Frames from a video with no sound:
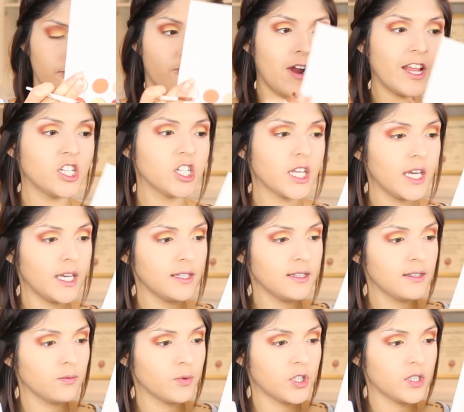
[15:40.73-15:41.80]
French
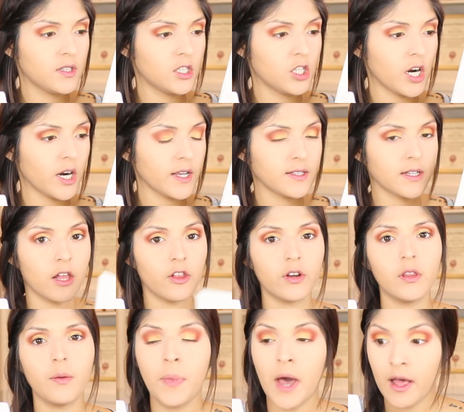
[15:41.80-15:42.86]
Kiss, which is the darkest color
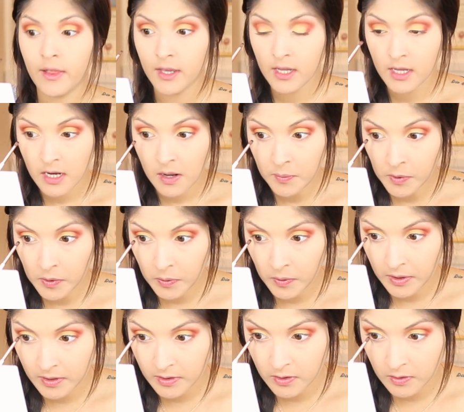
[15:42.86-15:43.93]
in the palette, and I'm
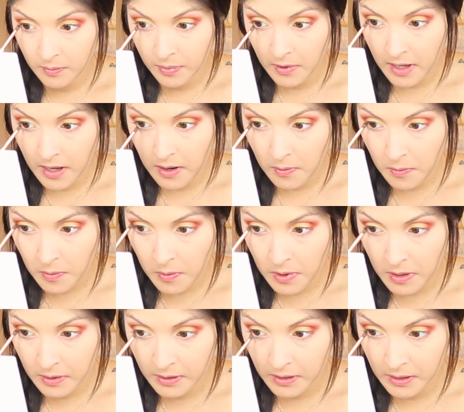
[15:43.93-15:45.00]
going to apply it
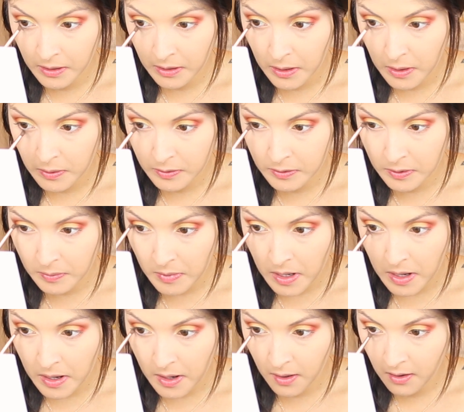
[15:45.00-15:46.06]
really close to
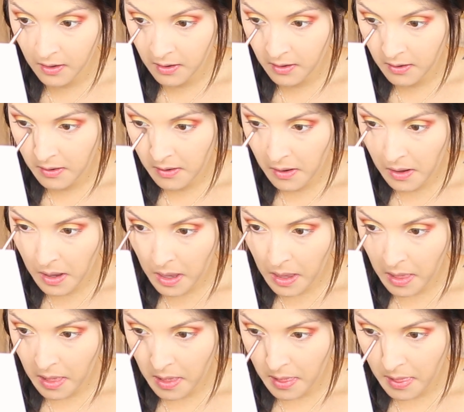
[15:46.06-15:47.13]
my
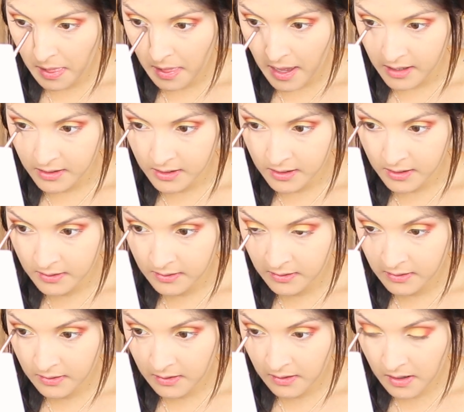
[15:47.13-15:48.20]
lashes